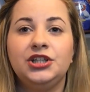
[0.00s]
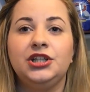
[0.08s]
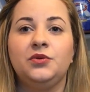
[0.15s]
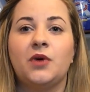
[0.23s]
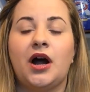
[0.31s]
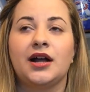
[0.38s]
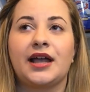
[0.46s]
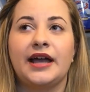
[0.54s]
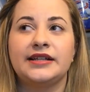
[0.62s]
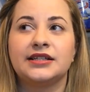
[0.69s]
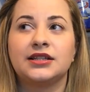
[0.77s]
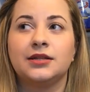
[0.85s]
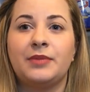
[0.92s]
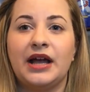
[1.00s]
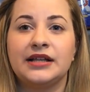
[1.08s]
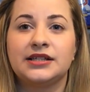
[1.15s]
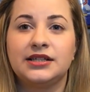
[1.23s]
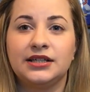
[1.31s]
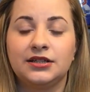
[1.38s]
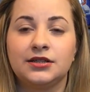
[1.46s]
you are getting the
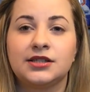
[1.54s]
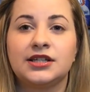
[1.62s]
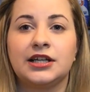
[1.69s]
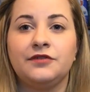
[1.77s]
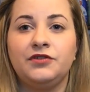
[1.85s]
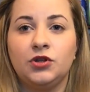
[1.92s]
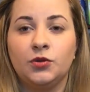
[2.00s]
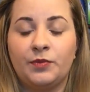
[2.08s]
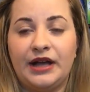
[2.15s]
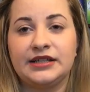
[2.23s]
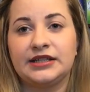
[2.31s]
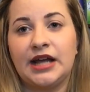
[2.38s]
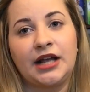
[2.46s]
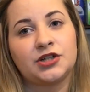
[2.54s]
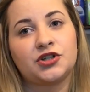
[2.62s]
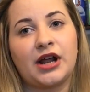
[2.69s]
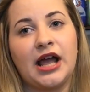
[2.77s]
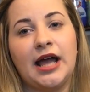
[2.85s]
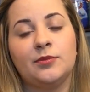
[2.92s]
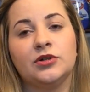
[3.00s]
best deals to give you the best extra
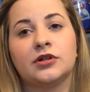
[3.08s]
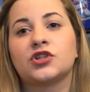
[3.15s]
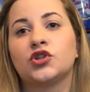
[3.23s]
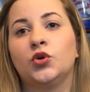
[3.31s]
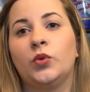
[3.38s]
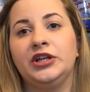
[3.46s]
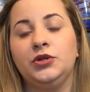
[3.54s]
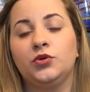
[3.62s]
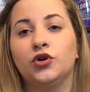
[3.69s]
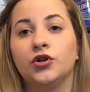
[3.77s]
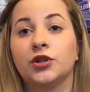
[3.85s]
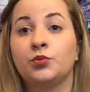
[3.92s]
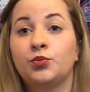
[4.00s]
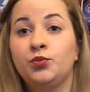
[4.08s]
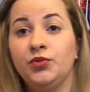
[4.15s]
care books, so when you go the